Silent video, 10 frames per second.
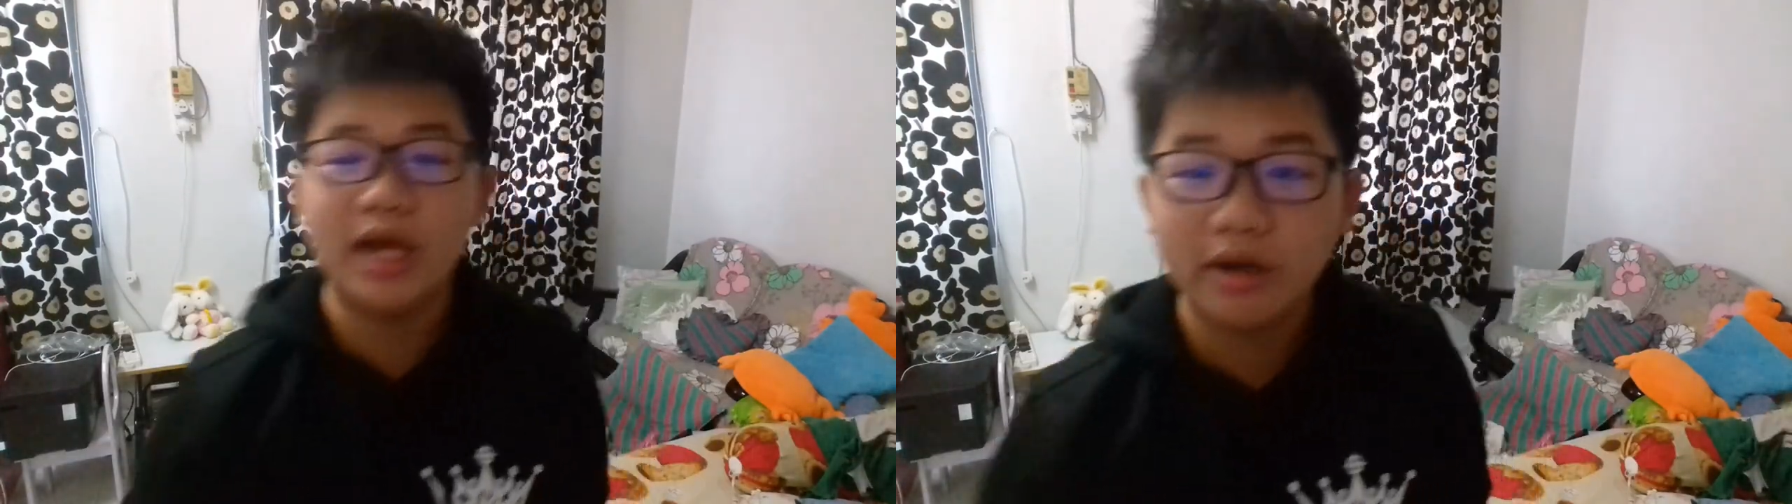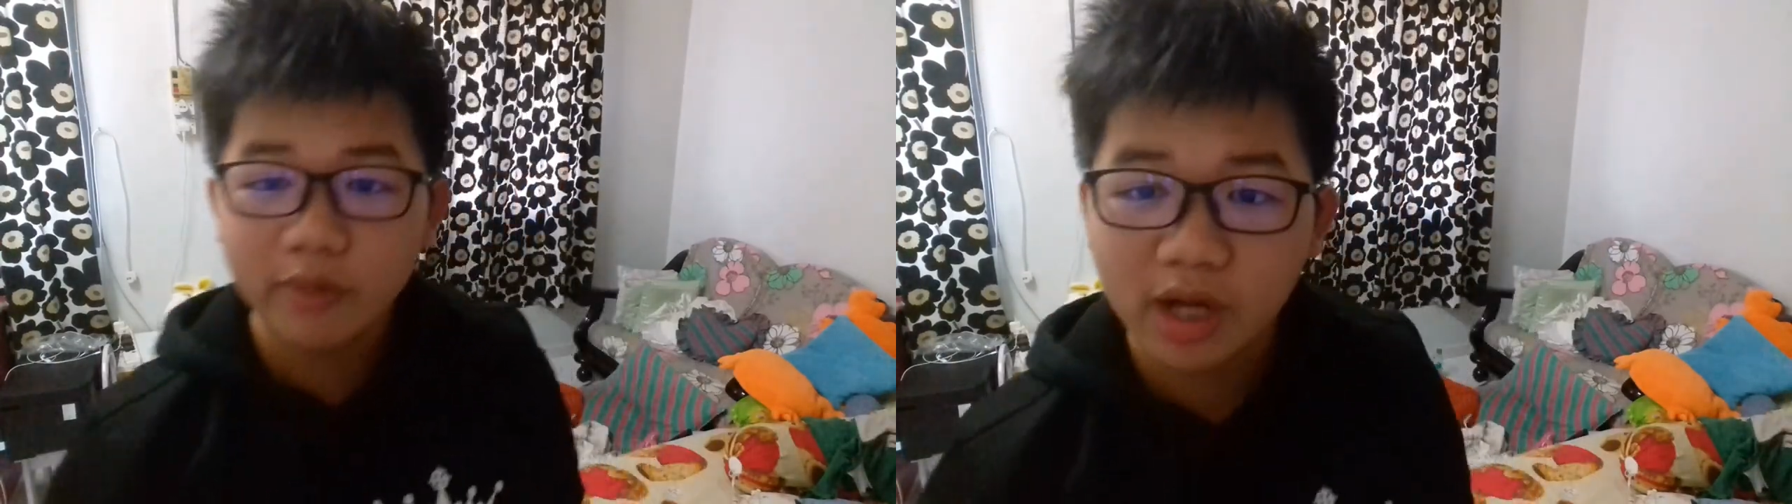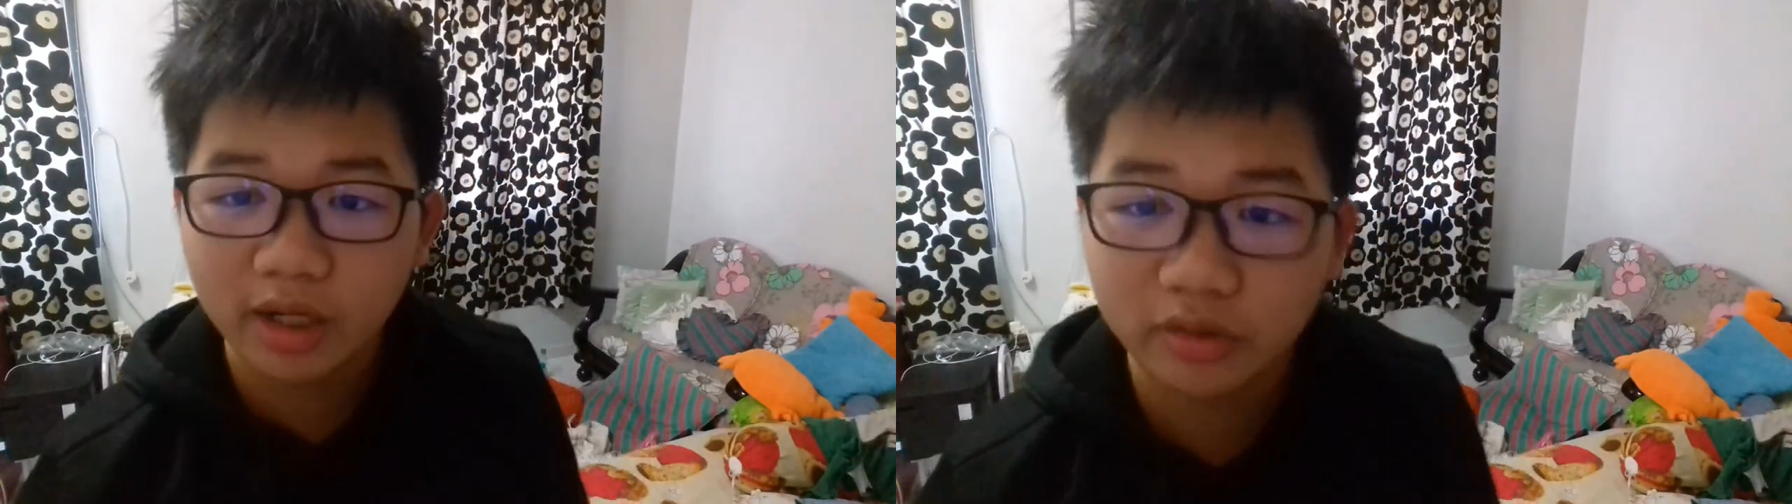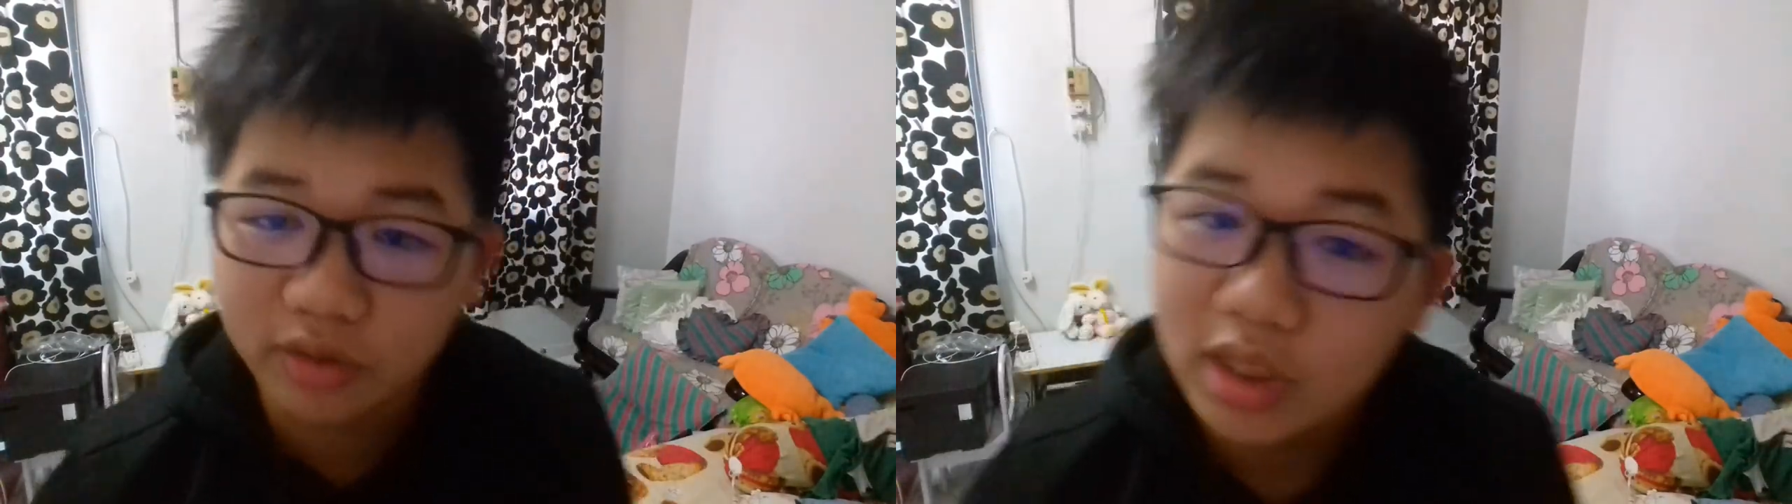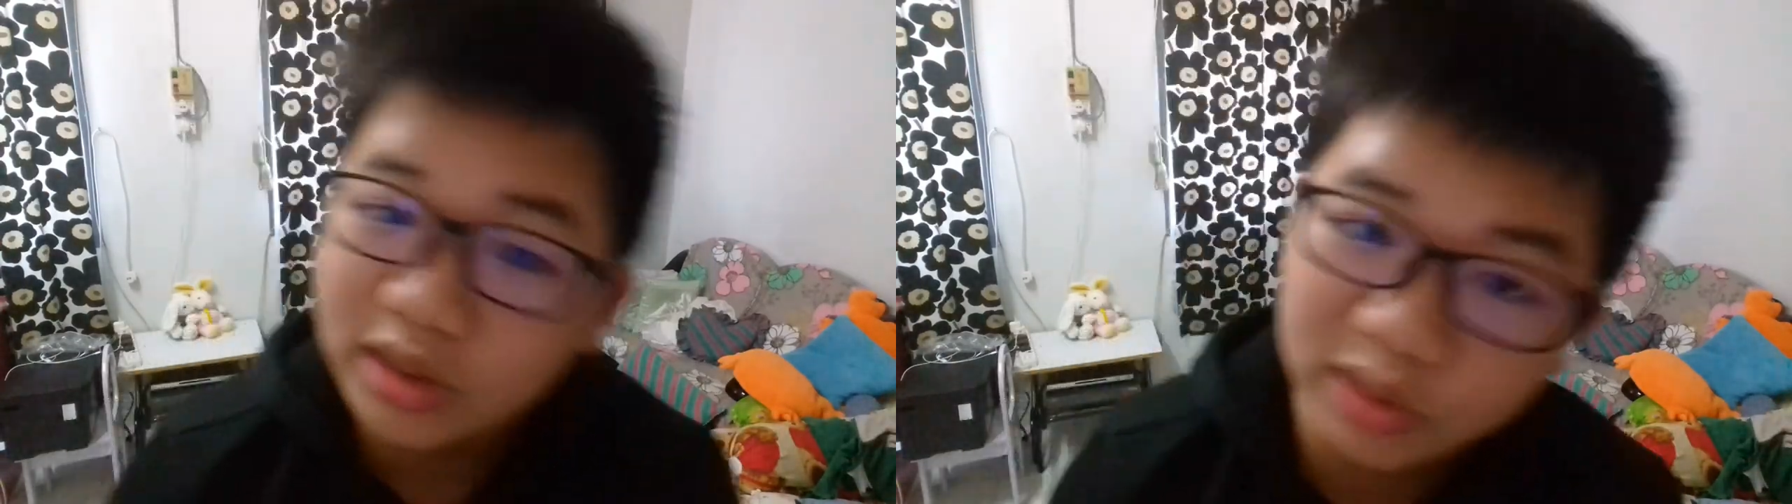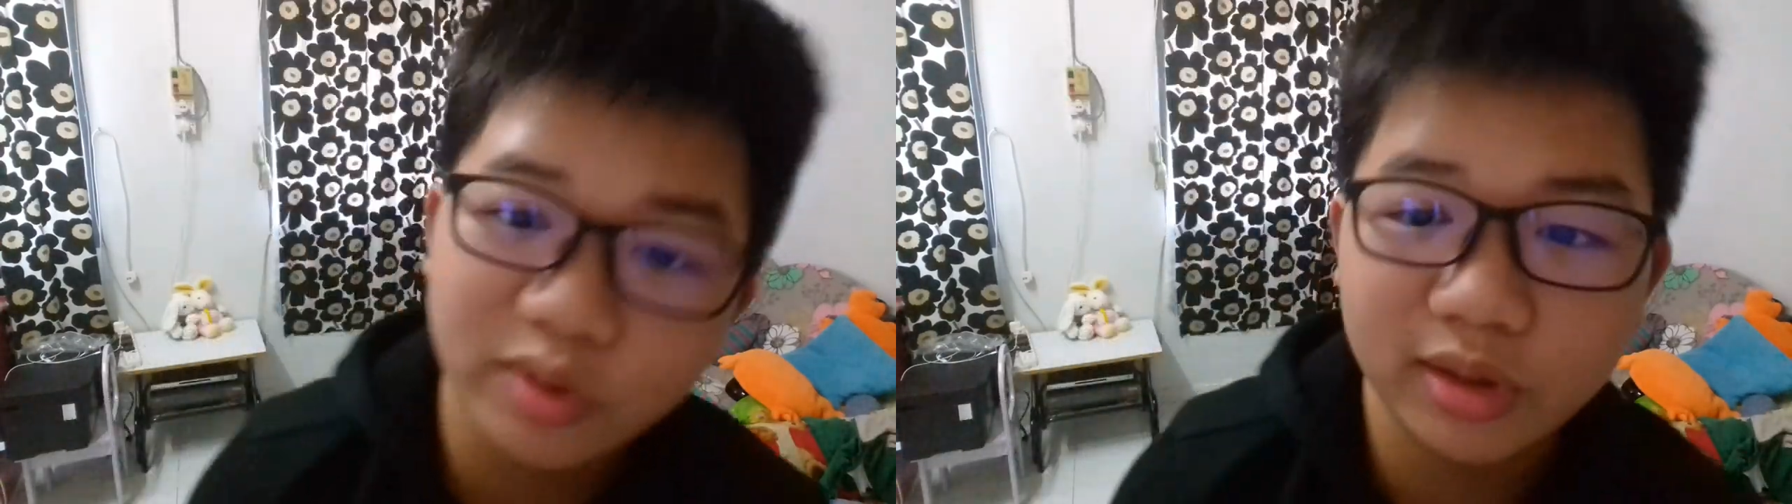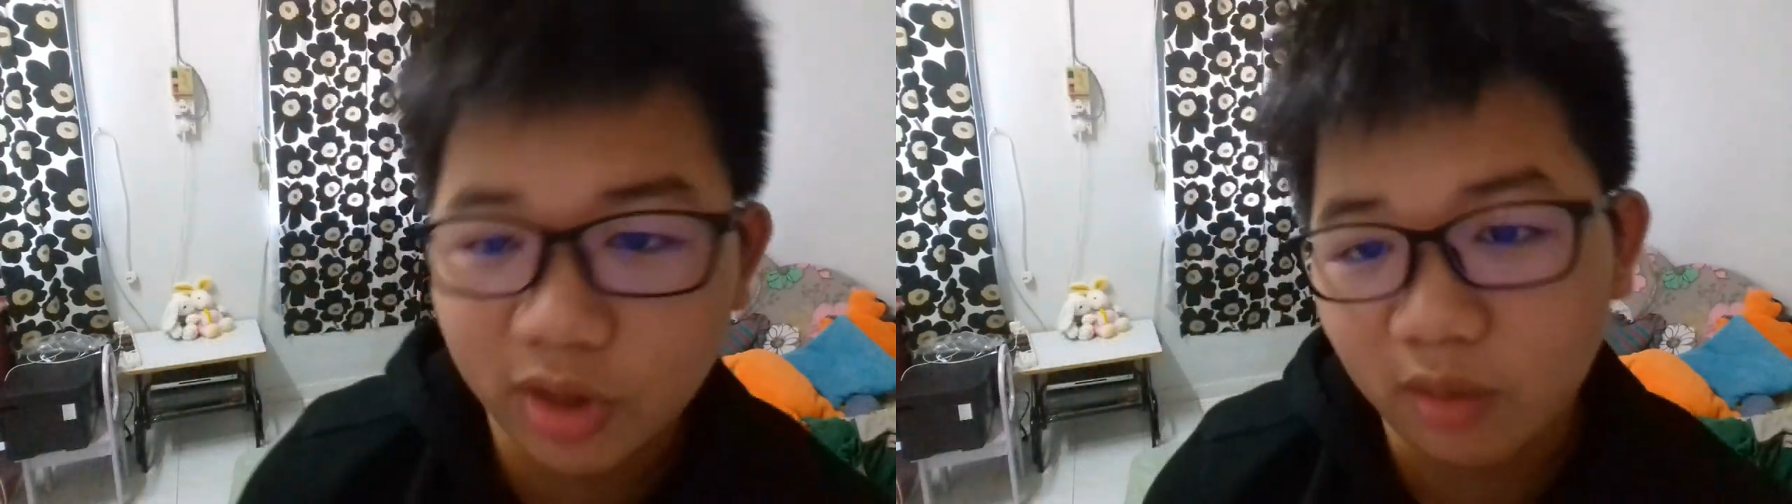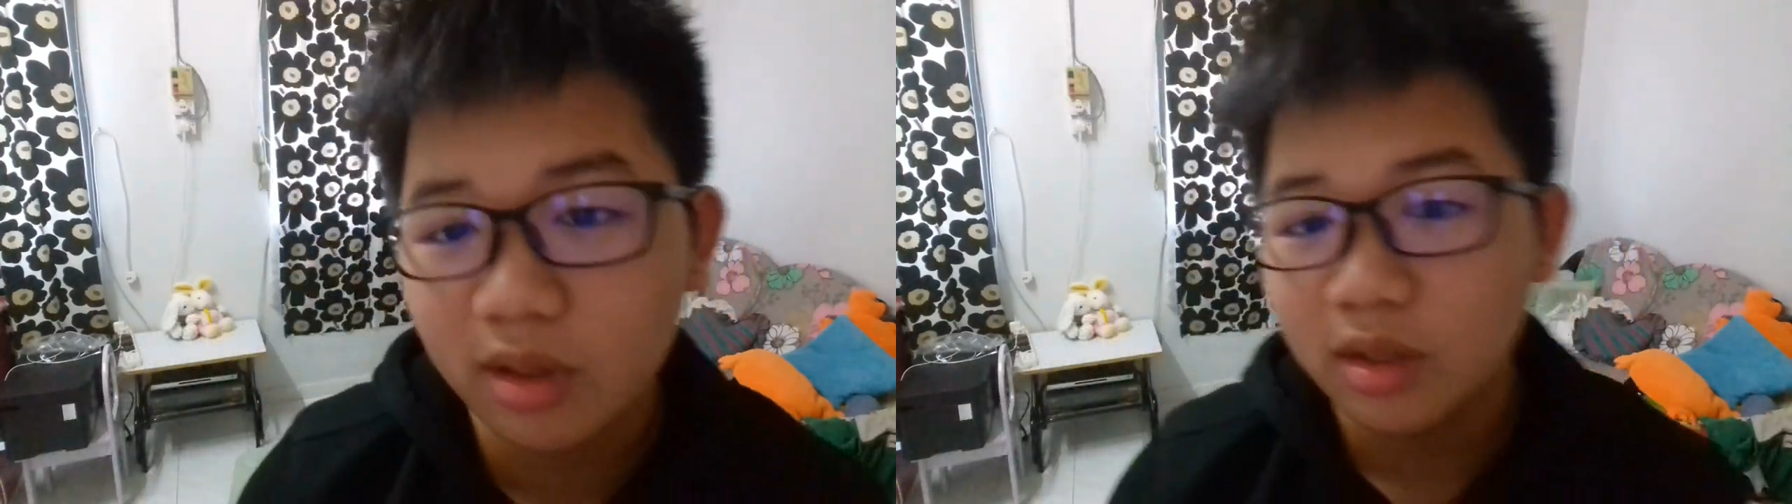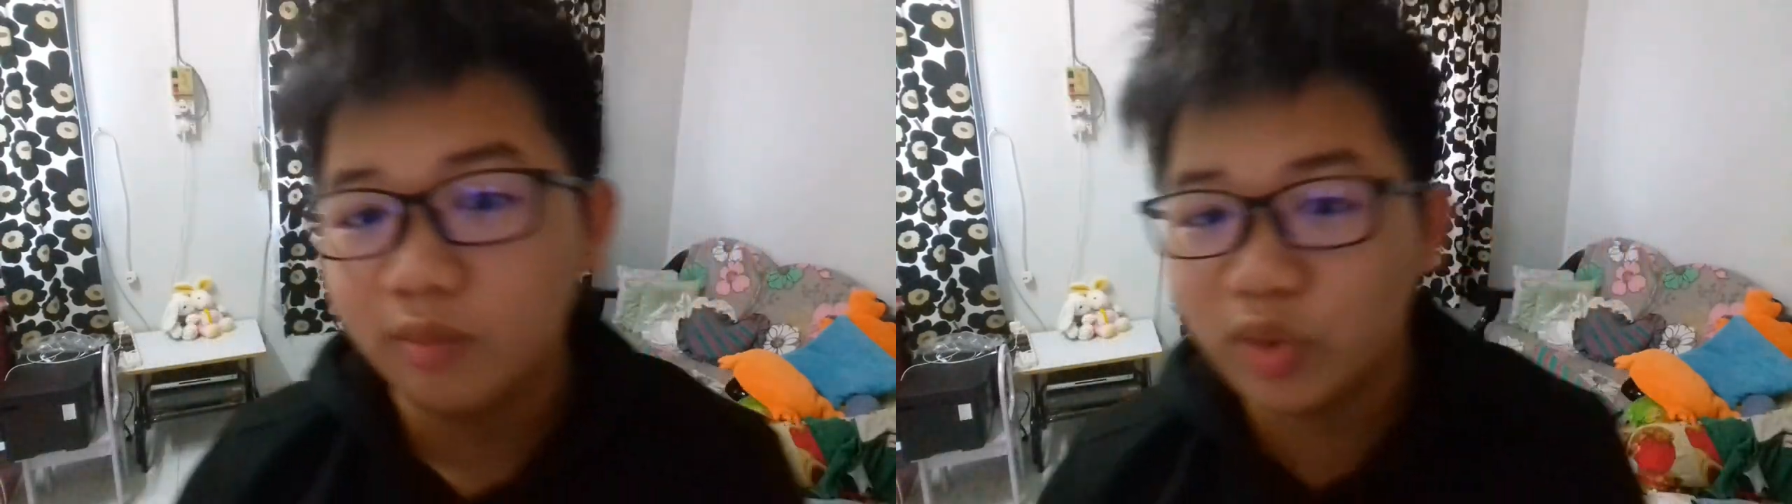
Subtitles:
later we're gonna do some really dope